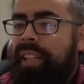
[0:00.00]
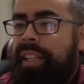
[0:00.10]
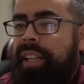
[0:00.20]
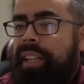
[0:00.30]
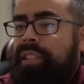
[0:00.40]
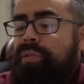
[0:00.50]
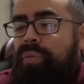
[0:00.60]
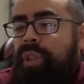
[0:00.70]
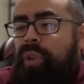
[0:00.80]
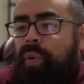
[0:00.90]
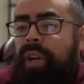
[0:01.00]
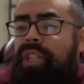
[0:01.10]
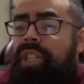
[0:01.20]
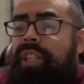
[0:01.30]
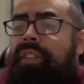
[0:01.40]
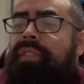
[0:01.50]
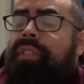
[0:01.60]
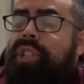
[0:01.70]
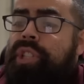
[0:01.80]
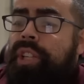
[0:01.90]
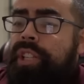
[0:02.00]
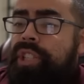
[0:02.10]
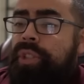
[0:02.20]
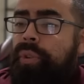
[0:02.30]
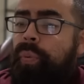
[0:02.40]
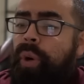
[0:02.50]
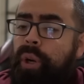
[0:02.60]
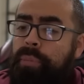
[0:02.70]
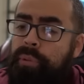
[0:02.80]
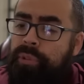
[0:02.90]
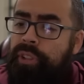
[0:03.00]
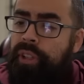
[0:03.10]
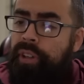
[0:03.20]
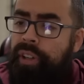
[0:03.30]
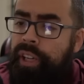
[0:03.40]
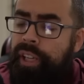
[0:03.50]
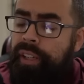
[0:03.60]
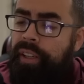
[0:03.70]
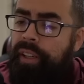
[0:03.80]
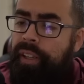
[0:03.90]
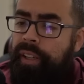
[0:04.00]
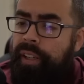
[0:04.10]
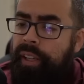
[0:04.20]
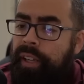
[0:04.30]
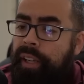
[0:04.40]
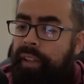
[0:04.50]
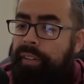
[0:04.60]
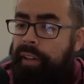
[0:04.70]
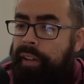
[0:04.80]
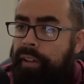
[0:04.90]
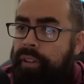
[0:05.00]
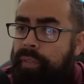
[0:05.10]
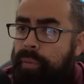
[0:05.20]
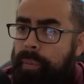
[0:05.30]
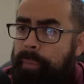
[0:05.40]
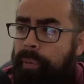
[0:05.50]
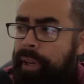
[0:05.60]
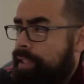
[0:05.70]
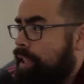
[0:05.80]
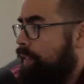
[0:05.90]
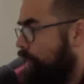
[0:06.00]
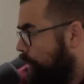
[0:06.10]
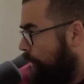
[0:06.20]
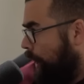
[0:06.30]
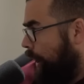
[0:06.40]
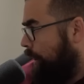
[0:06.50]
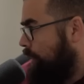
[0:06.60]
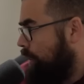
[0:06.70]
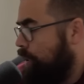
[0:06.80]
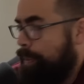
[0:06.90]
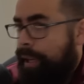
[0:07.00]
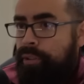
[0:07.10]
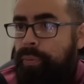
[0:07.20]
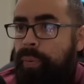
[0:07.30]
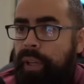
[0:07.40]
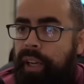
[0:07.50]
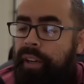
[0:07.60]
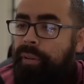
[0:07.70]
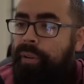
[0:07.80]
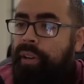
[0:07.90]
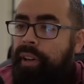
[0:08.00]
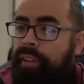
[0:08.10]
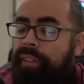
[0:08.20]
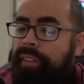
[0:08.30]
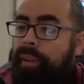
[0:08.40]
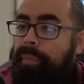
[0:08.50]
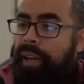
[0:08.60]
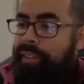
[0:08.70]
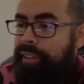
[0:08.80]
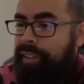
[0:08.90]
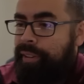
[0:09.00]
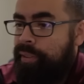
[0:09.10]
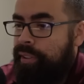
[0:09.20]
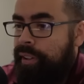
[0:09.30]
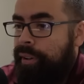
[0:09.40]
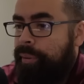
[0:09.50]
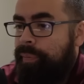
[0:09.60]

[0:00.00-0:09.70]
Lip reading: It's a real question of, should I shield a Water Pulse here or not? And I don't even remember what I did, even though I did these battles 1 hour and 10 minutes ago. So,